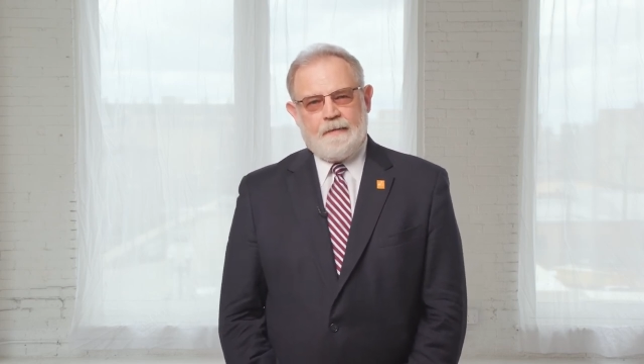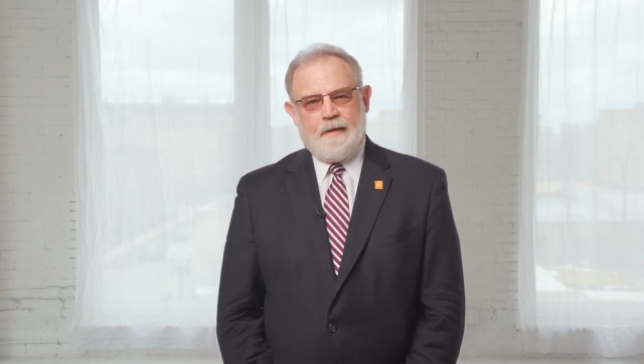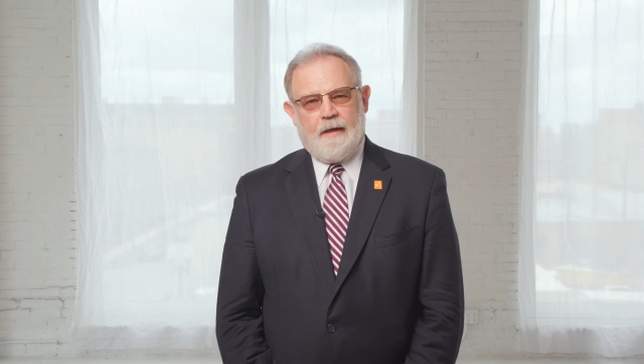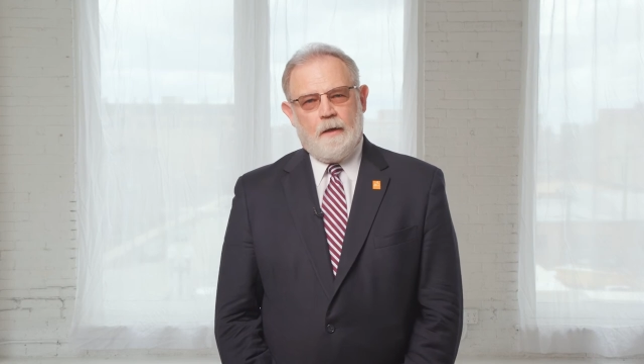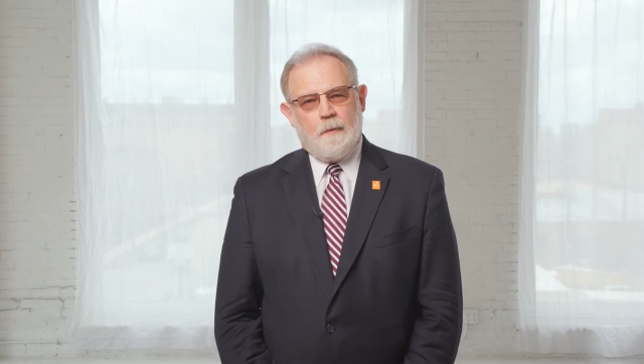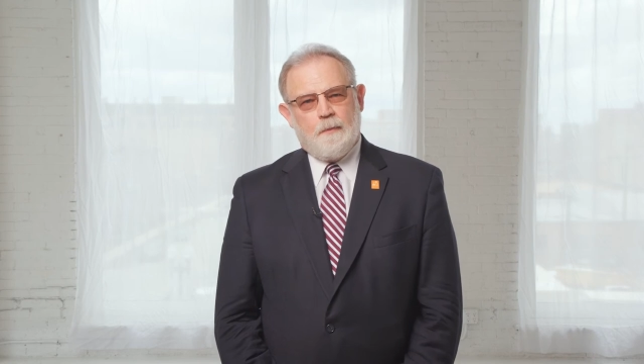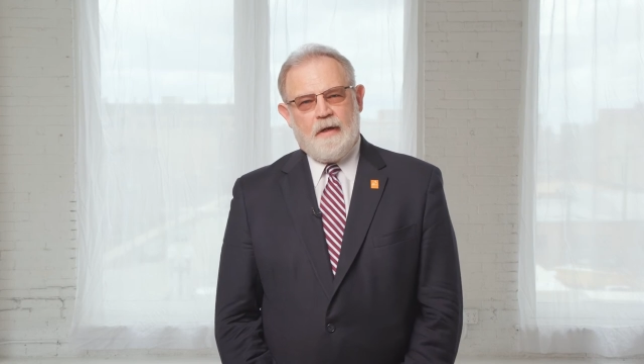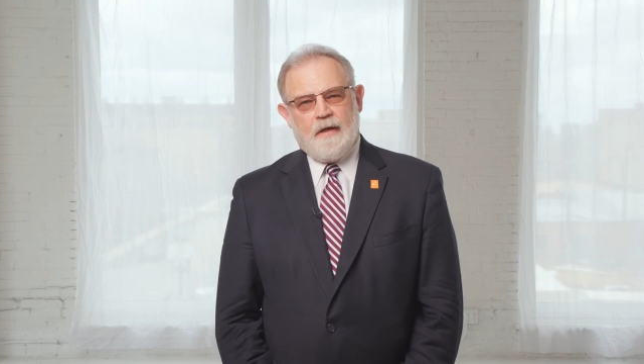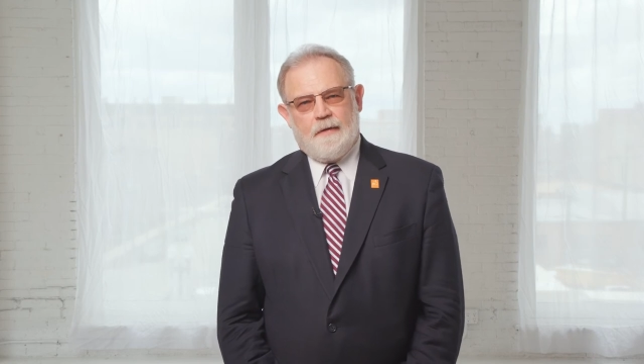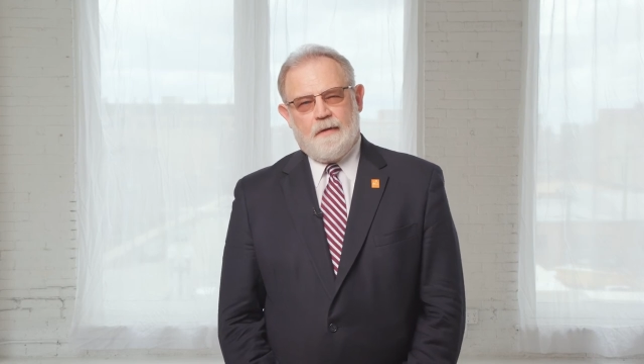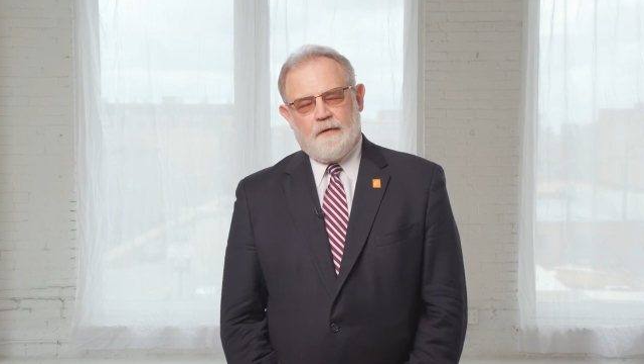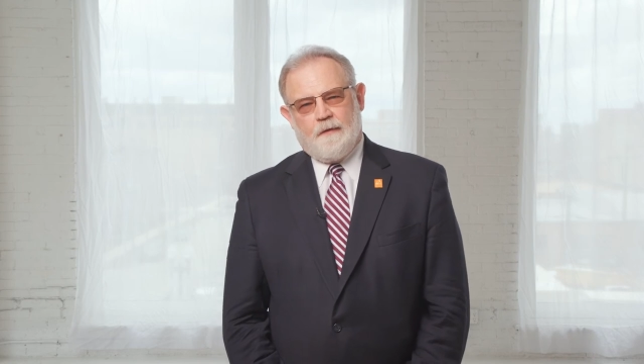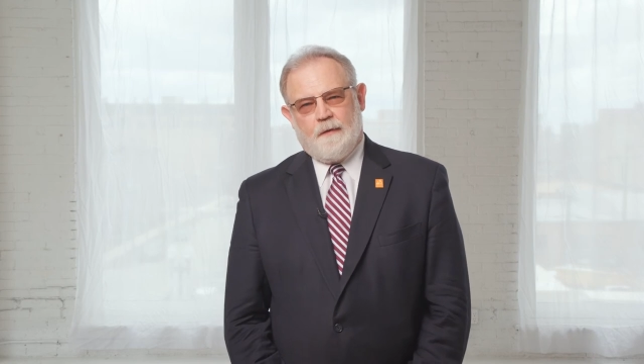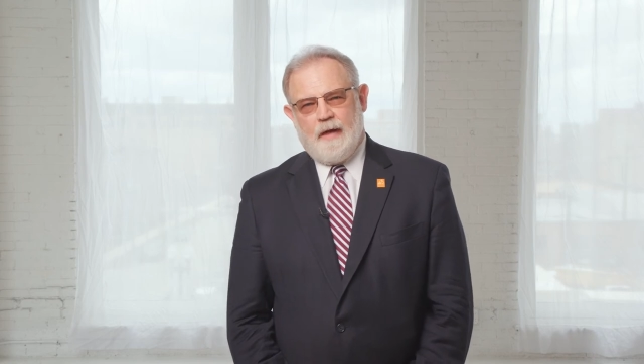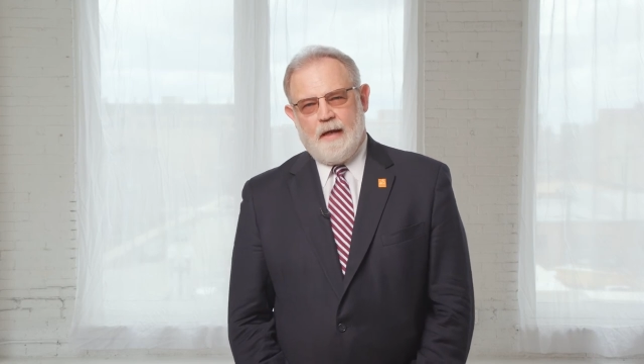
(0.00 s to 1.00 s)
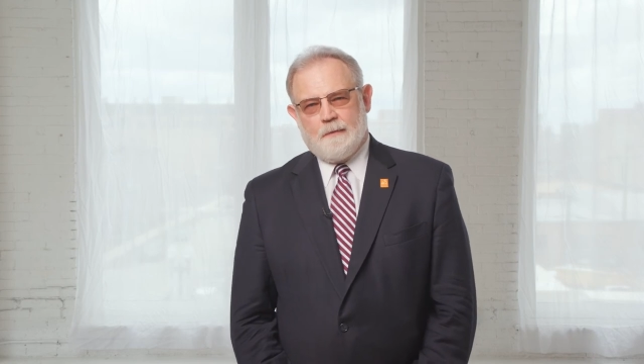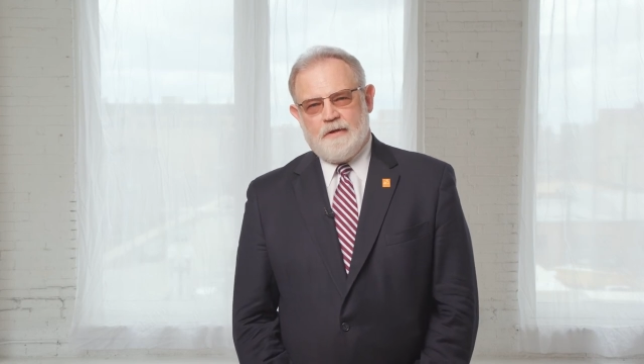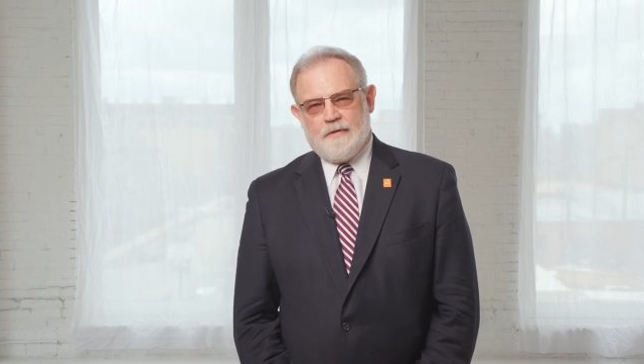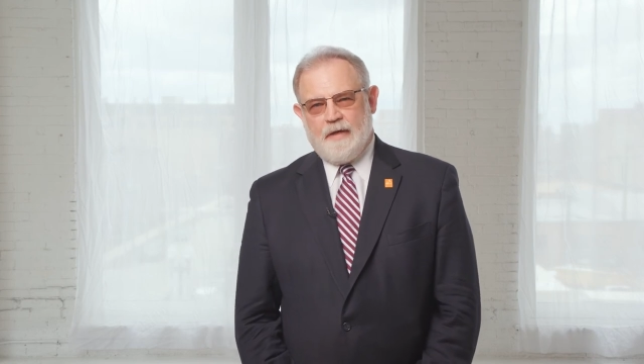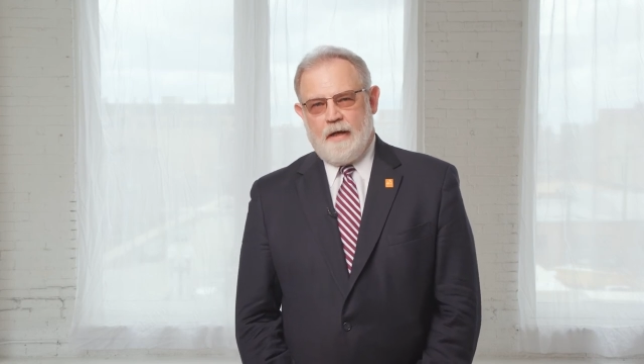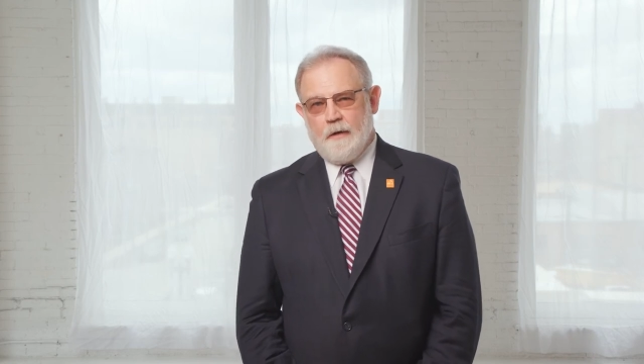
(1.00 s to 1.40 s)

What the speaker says: to help make their families